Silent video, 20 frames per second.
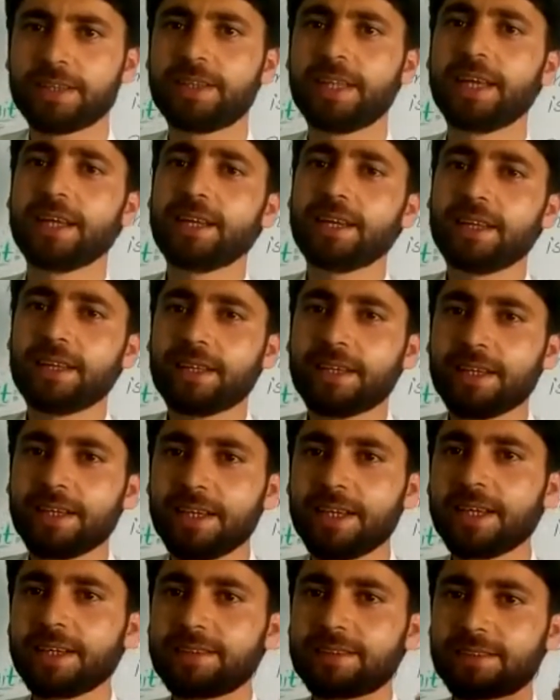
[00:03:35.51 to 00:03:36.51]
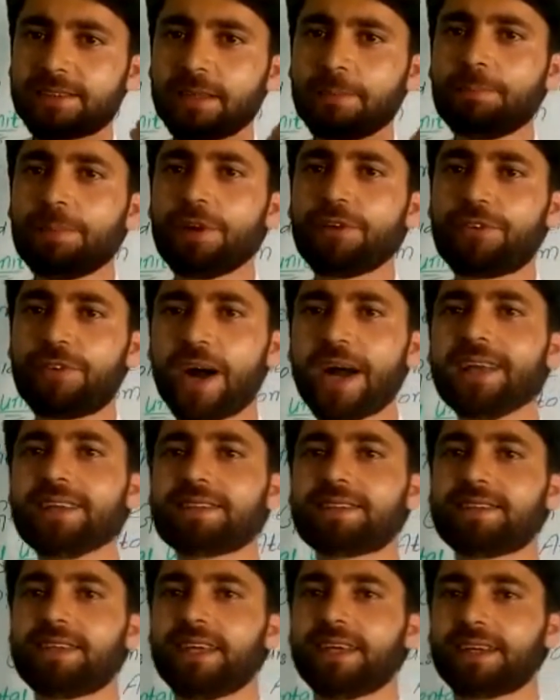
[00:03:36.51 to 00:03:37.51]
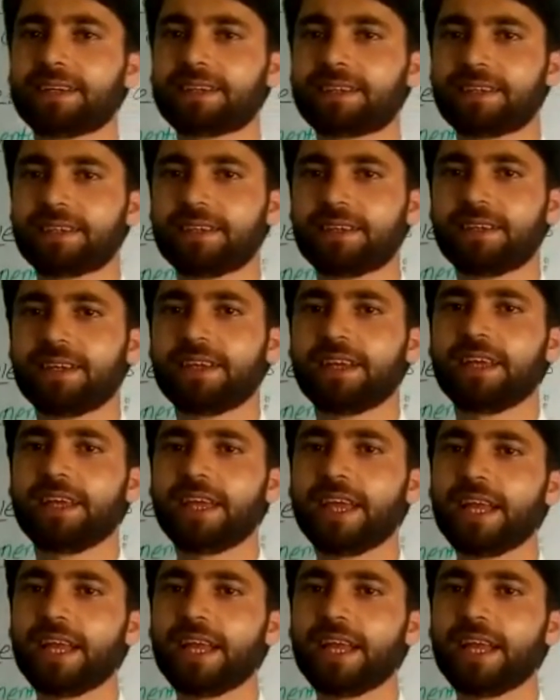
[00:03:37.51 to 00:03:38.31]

then it simplifies that